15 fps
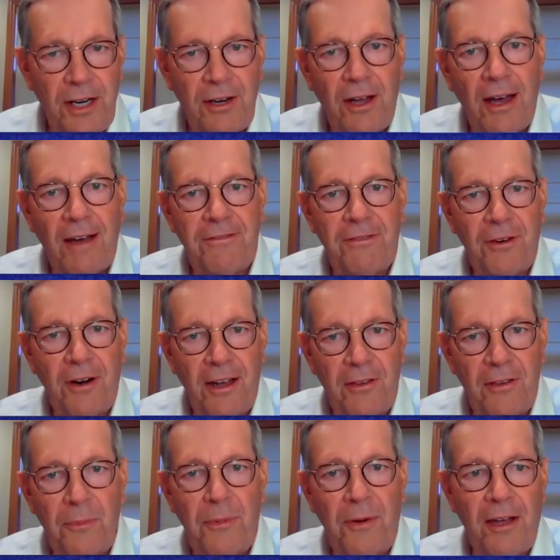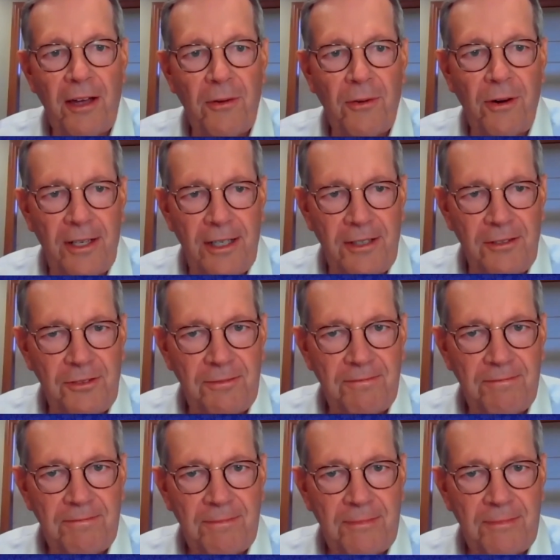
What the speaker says: it off for other priorities.